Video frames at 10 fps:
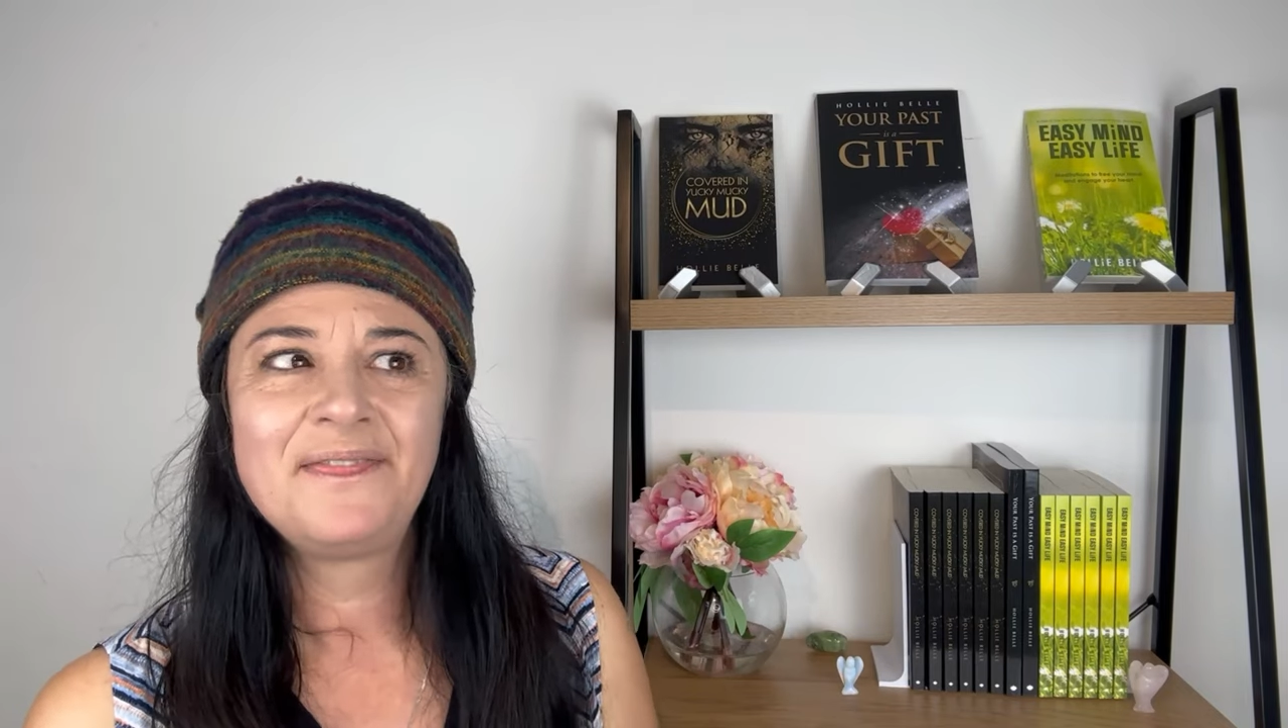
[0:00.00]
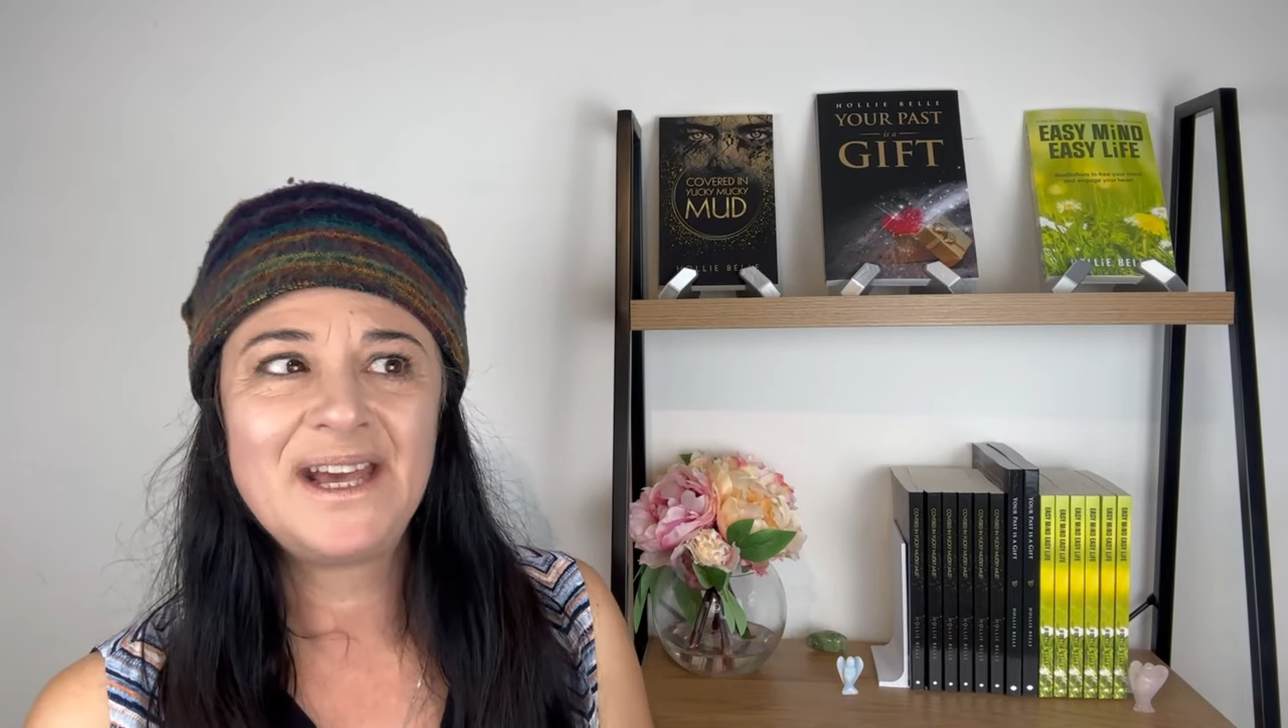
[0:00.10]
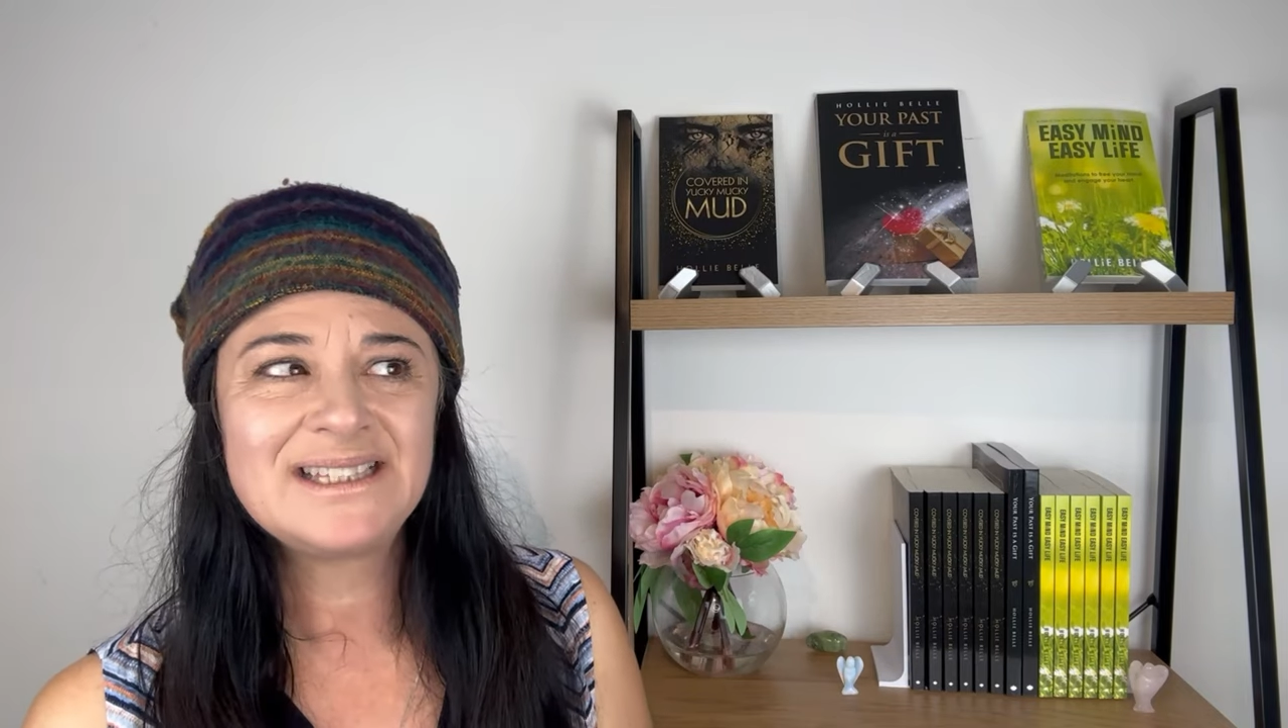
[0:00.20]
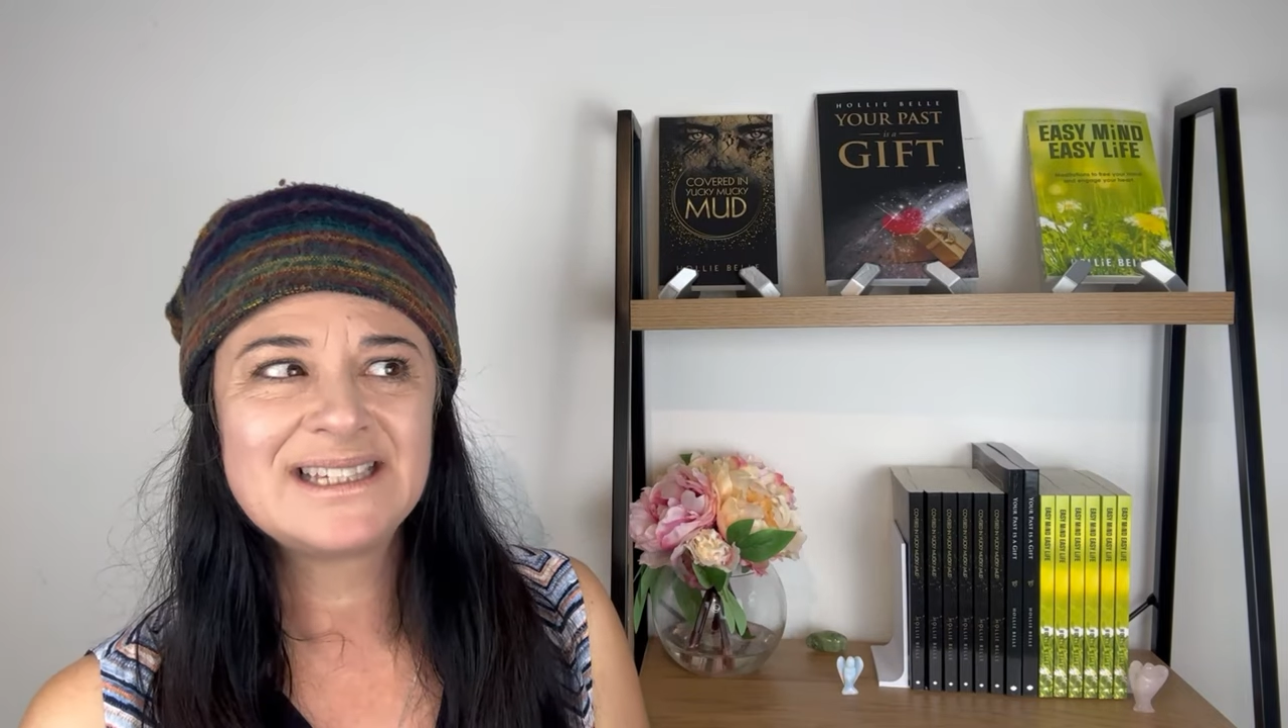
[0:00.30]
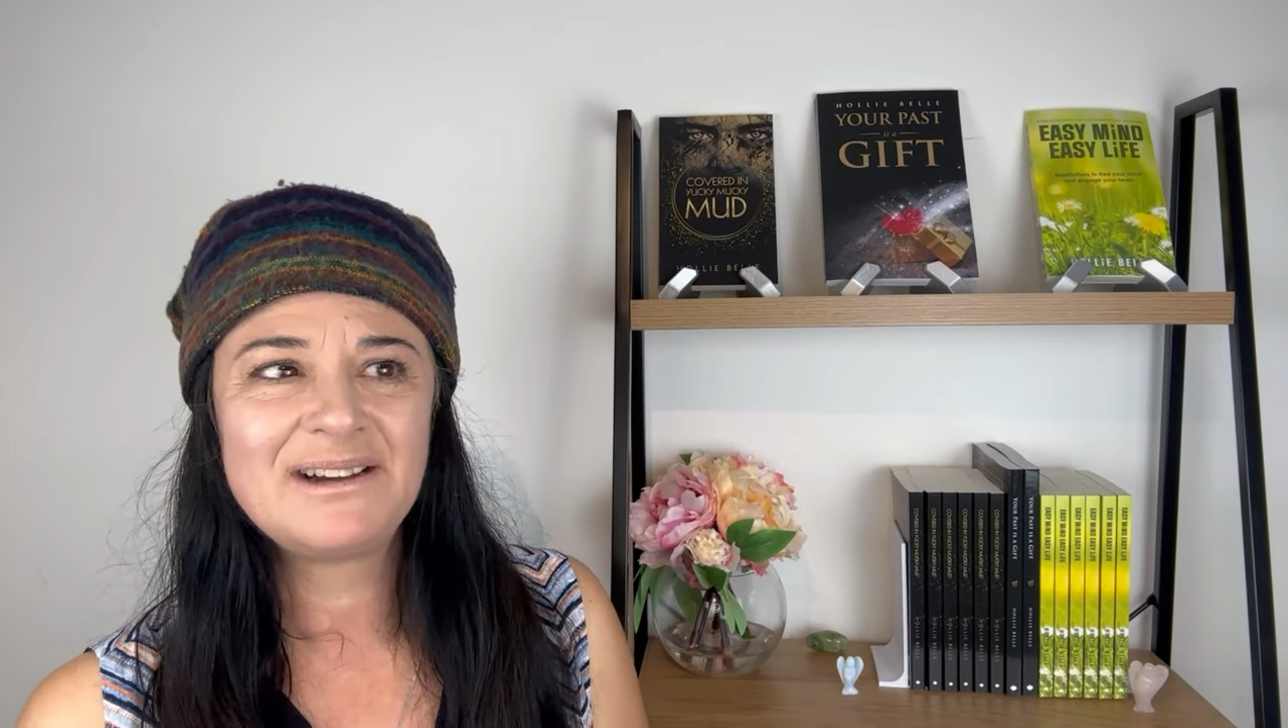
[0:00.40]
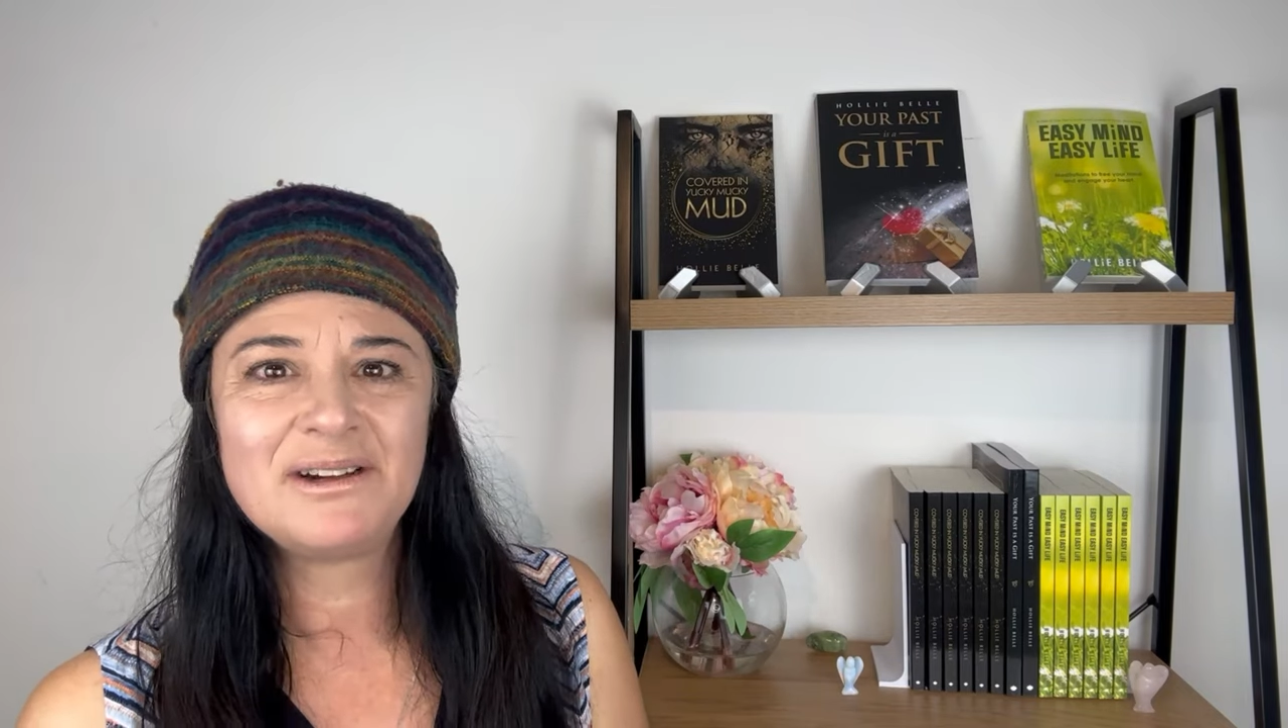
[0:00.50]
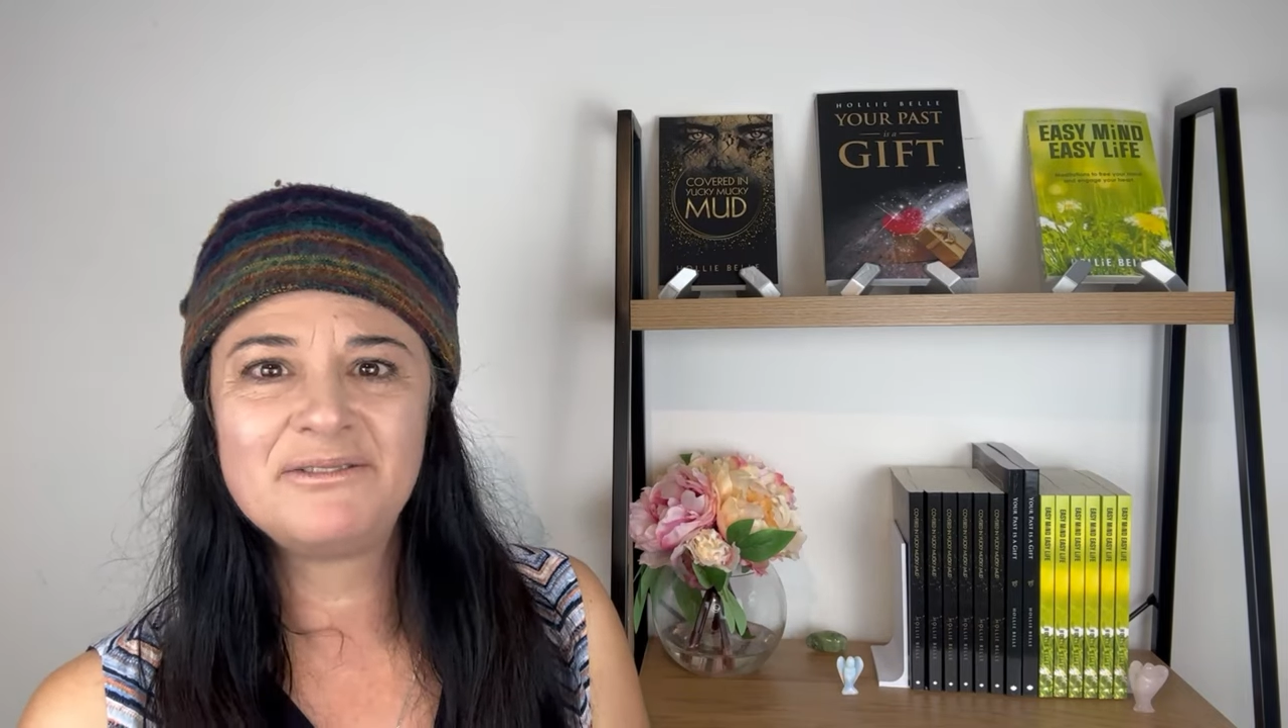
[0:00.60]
That's how